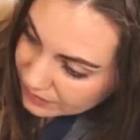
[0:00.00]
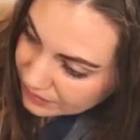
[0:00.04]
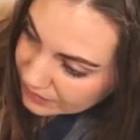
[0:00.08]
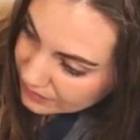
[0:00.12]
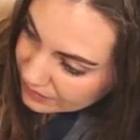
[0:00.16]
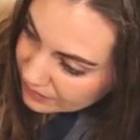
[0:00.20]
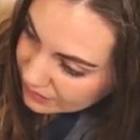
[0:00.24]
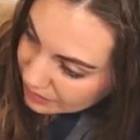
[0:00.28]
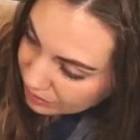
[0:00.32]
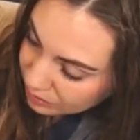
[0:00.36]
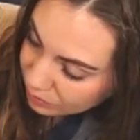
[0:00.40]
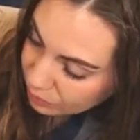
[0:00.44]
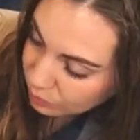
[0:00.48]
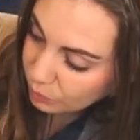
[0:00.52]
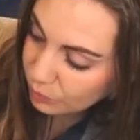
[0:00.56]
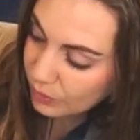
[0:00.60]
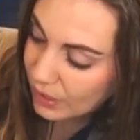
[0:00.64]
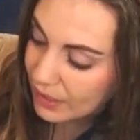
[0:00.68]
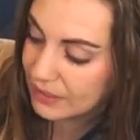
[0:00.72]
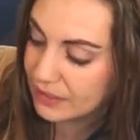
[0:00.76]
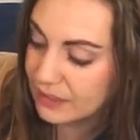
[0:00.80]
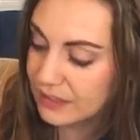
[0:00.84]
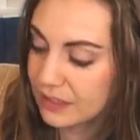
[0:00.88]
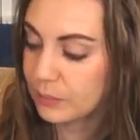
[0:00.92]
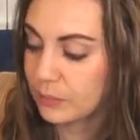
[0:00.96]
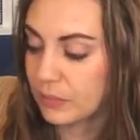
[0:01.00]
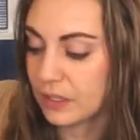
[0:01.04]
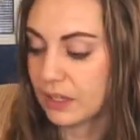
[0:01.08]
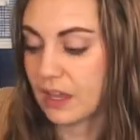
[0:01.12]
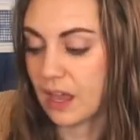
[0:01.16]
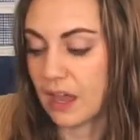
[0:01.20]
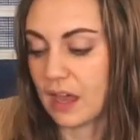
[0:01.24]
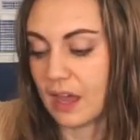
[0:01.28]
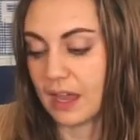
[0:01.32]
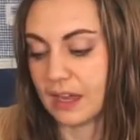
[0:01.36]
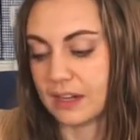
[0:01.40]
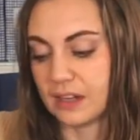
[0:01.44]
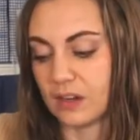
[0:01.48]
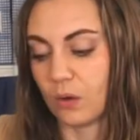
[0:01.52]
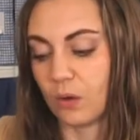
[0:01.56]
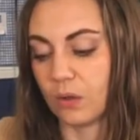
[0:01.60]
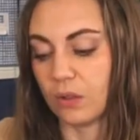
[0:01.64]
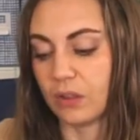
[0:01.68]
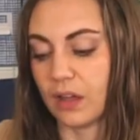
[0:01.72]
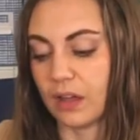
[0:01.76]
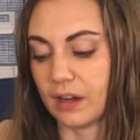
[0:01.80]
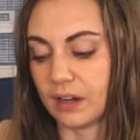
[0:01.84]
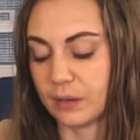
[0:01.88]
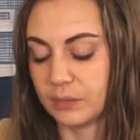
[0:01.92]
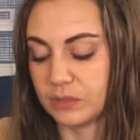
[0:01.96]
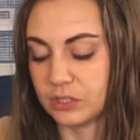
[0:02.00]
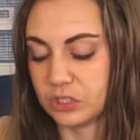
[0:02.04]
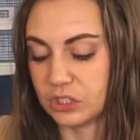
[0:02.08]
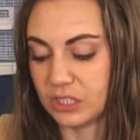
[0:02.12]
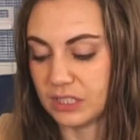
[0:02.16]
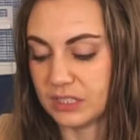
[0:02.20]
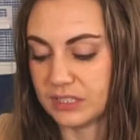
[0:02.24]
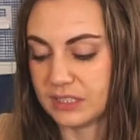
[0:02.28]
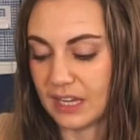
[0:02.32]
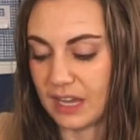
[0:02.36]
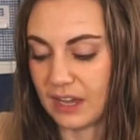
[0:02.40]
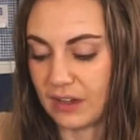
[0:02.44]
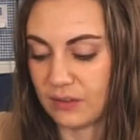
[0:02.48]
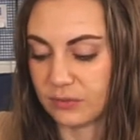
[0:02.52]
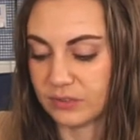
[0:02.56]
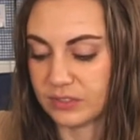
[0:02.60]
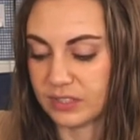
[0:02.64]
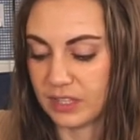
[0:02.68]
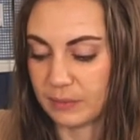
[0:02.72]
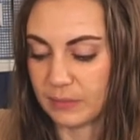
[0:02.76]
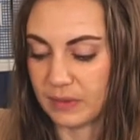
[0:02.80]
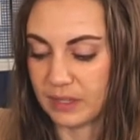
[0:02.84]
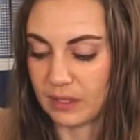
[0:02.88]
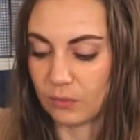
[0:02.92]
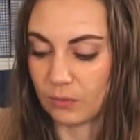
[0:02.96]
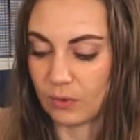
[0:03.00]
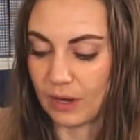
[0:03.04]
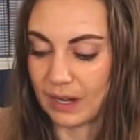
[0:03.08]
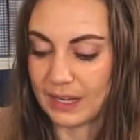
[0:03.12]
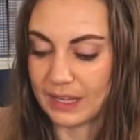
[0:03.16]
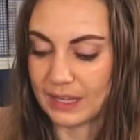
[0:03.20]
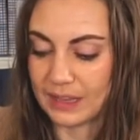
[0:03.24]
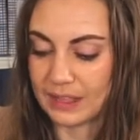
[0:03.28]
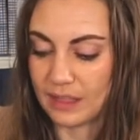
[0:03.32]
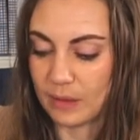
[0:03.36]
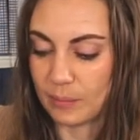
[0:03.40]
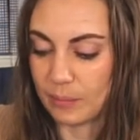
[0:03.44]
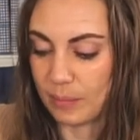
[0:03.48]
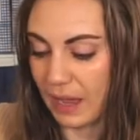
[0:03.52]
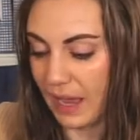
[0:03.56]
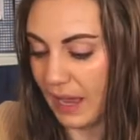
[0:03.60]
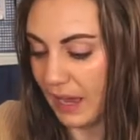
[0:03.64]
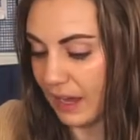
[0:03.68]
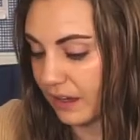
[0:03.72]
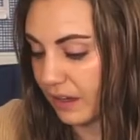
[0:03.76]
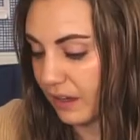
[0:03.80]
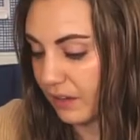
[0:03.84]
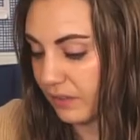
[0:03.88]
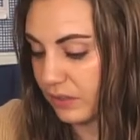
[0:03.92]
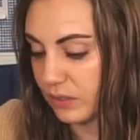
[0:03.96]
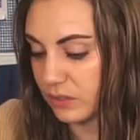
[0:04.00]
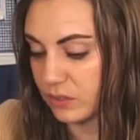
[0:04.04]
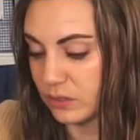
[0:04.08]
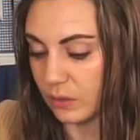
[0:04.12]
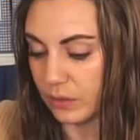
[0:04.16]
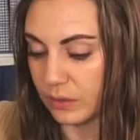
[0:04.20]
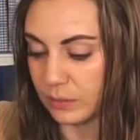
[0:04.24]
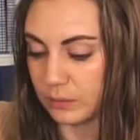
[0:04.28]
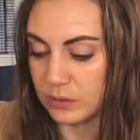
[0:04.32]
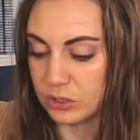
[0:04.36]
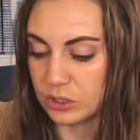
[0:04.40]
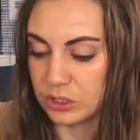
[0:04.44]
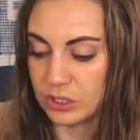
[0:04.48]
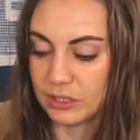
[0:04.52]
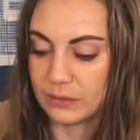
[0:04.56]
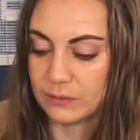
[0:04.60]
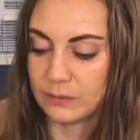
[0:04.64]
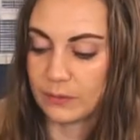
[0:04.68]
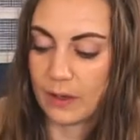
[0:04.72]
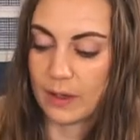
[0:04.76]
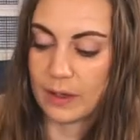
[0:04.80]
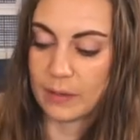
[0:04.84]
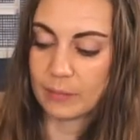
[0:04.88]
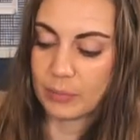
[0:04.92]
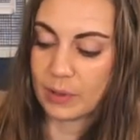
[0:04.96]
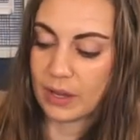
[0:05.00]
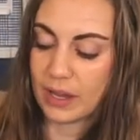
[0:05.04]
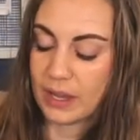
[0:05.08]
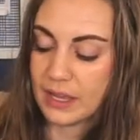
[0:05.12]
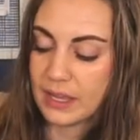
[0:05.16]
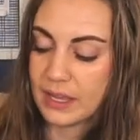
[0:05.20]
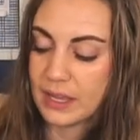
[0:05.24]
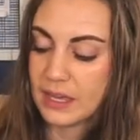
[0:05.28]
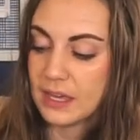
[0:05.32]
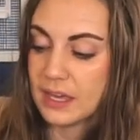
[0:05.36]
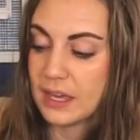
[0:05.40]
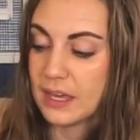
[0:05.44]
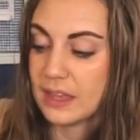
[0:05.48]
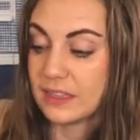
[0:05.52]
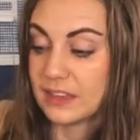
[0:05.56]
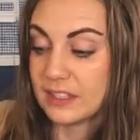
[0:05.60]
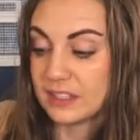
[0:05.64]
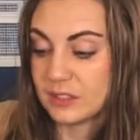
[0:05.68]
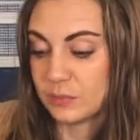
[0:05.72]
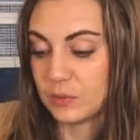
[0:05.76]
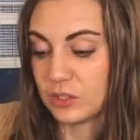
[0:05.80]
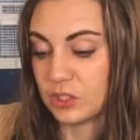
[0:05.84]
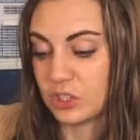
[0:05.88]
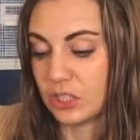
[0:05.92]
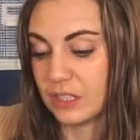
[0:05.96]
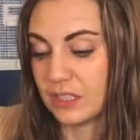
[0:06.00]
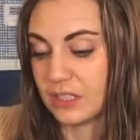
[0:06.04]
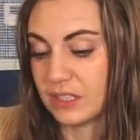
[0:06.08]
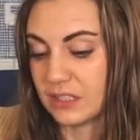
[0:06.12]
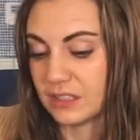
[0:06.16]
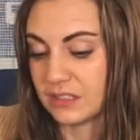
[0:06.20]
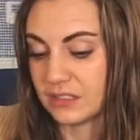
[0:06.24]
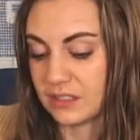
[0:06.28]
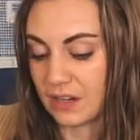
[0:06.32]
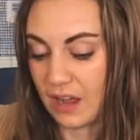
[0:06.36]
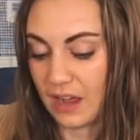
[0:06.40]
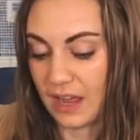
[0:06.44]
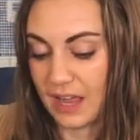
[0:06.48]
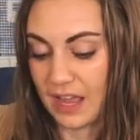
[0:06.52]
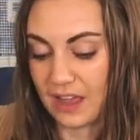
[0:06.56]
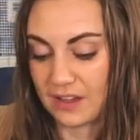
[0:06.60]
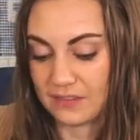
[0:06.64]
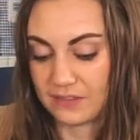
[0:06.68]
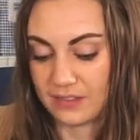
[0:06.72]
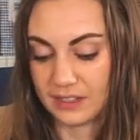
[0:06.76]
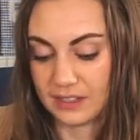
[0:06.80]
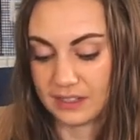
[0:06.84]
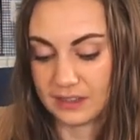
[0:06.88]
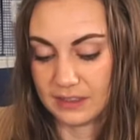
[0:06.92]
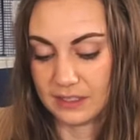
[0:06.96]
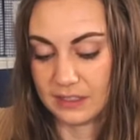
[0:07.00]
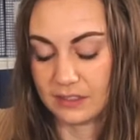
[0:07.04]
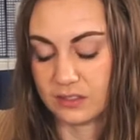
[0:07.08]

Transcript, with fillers: the thread can be cut. I know a lot of machines have something right in the back of the sewing machine foot, but this machine does not have anything.